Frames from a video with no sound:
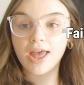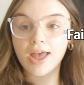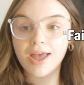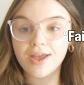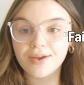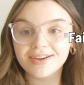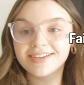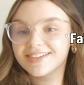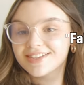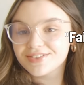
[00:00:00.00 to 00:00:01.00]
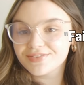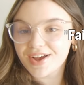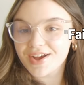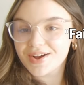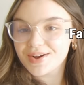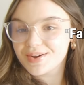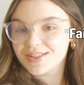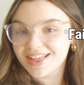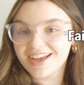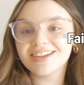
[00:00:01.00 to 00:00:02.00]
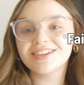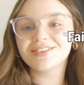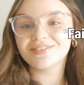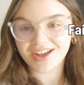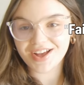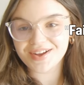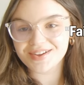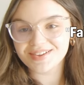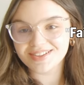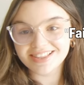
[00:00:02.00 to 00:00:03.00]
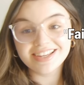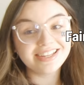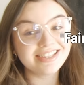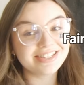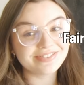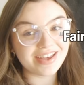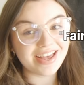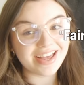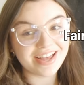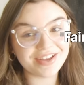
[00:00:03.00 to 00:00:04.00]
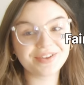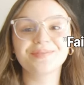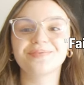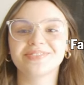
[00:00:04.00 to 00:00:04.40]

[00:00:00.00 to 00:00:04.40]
Fair is foul and foul is fair.